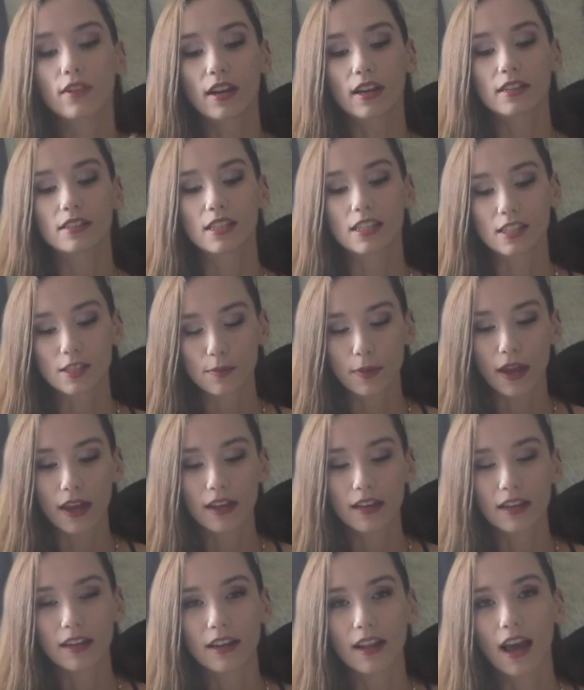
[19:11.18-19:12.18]
than
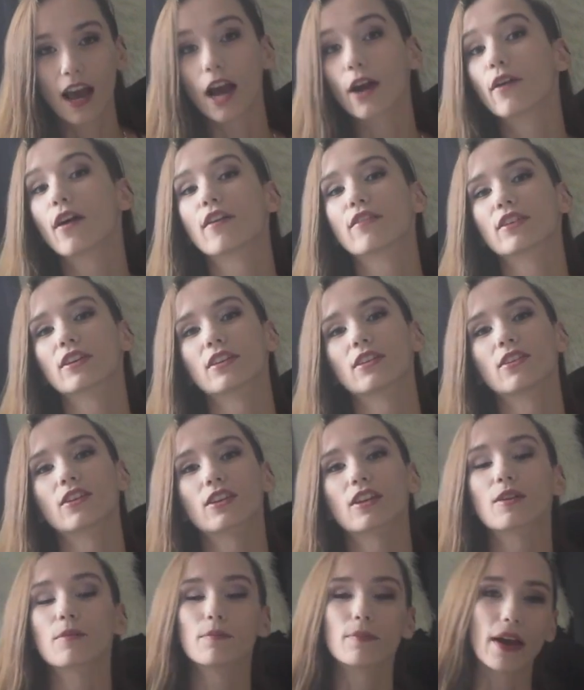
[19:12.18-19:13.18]
anticipated. However,
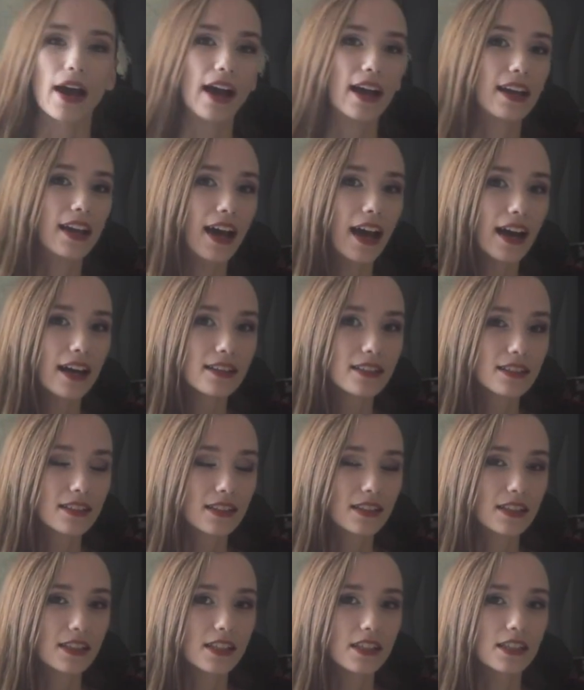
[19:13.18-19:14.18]
looking back at
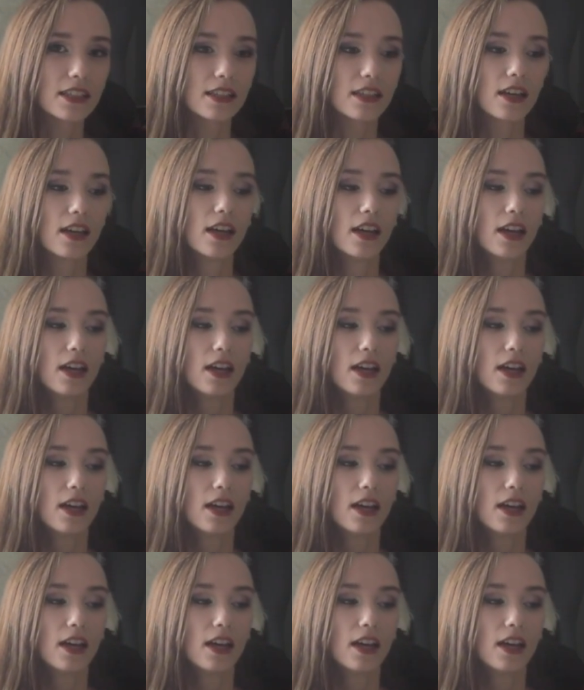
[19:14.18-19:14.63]
the